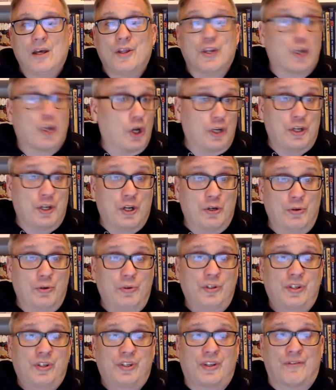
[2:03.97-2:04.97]
The good
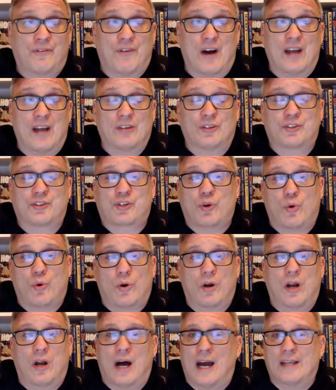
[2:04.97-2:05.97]
news, the final
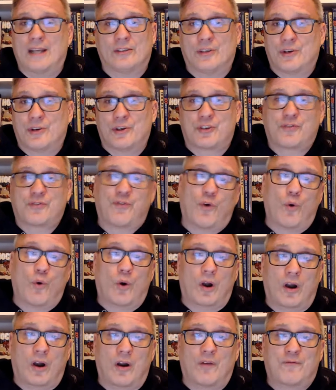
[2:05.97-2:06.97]
score, Islanders
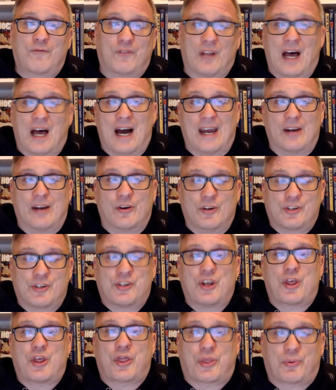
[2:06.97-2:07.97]
4, Flyers
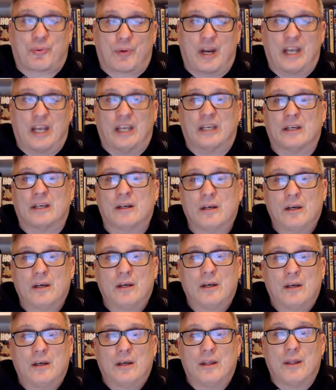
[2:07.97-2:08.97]
3.
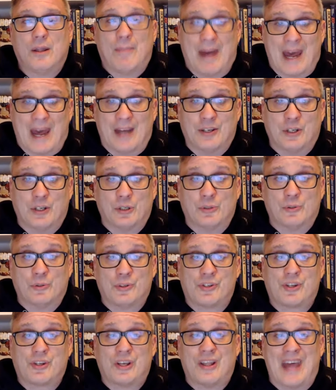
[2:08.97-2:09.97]
The bad
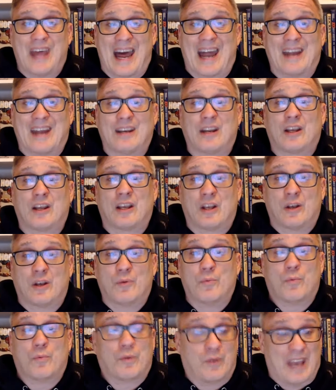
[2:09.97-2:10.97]
news, that
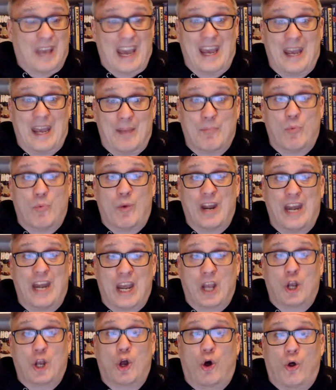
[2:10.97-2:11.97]

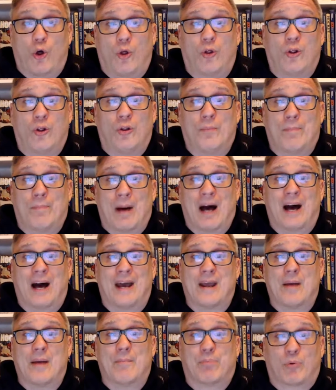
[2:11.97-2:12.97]
game-winning goal
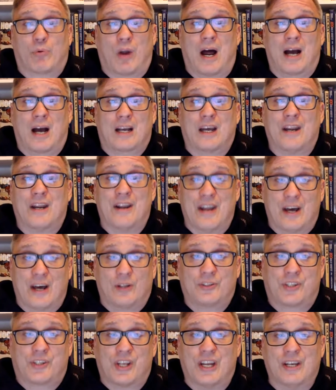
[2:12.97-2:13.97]
by Brock
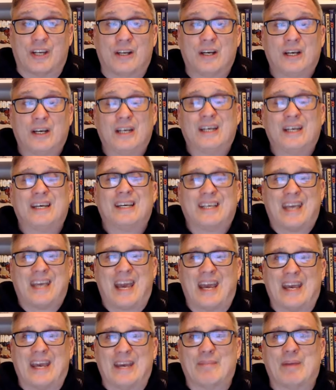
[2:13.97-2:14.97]
Nelson
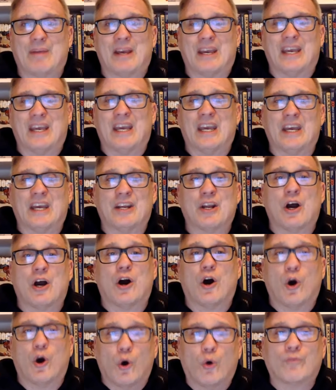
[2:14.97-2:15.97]
came in
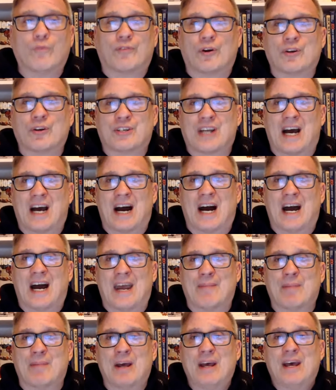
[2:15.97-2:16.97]

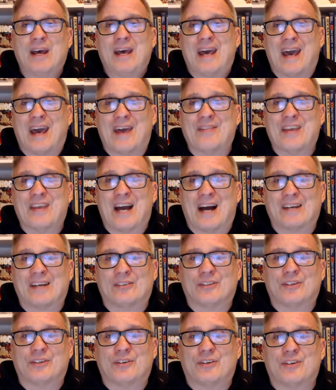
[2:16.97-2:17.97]
overtime. And the
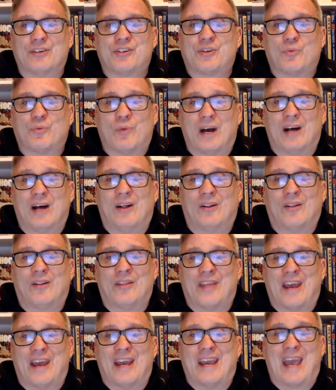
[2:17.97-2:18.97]
Islanders, well,
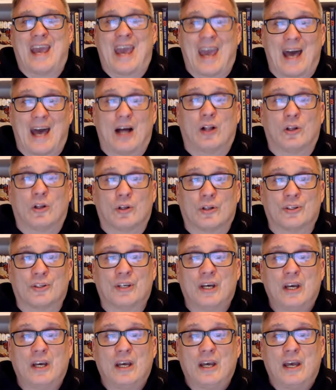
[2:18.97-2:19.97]
they
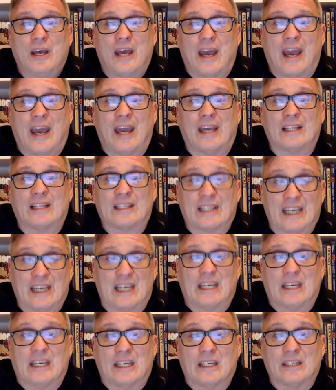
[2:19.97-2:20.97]
held a
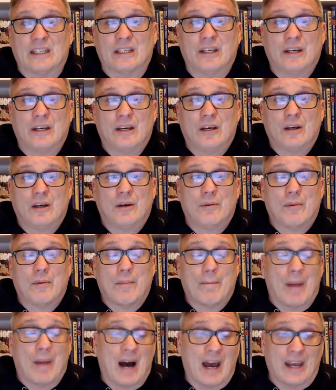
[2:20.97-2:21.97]
lead
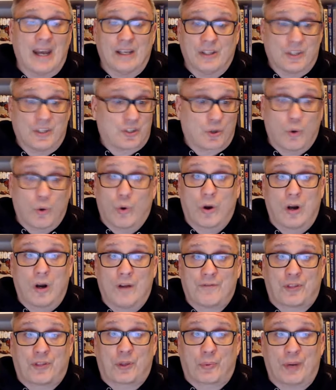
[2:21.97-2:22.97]
by the score
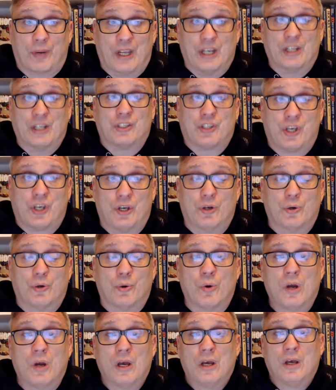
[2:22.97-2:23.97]
of
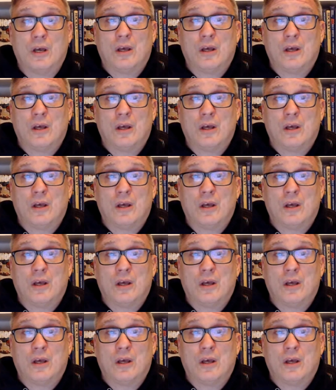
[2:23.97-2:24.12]
3-2